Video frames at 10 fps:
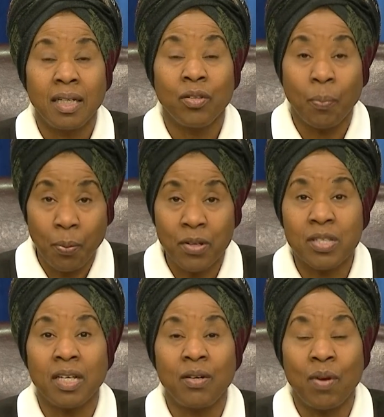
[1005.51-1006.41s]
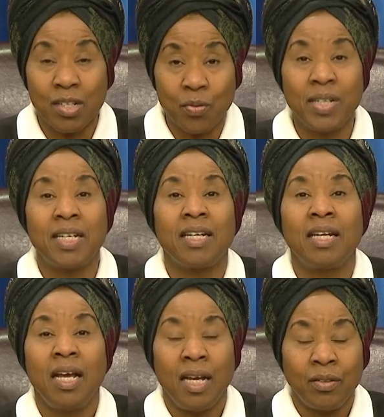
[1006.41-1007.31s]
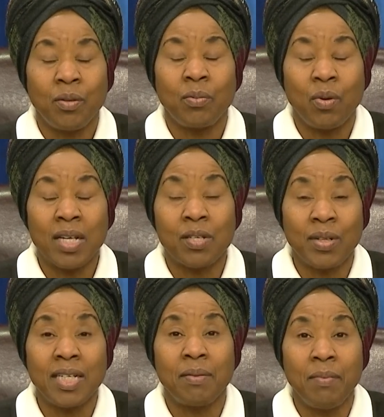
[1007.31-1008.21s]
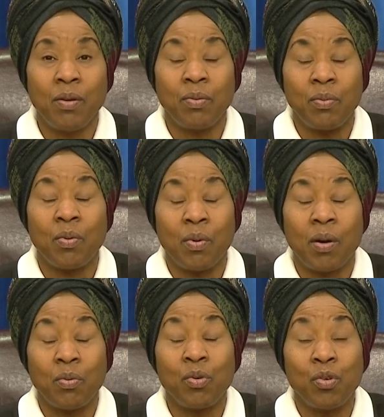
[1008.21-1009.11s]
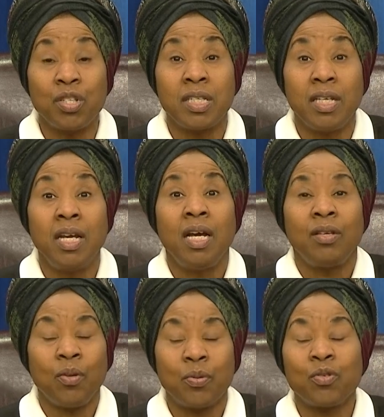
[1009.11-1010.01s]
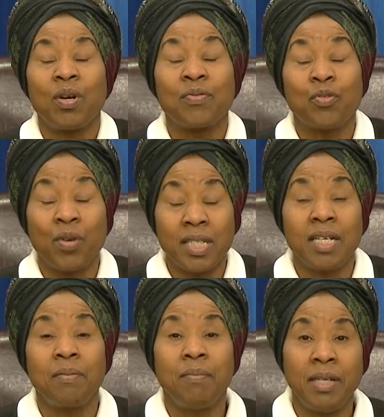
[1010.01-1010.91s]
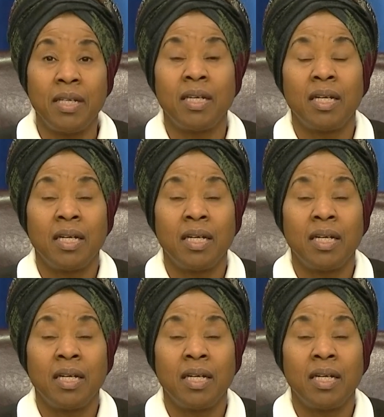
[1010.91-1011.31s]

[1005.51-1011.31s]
the person who has granted, the, who has granted me, I will go see the person who has granted me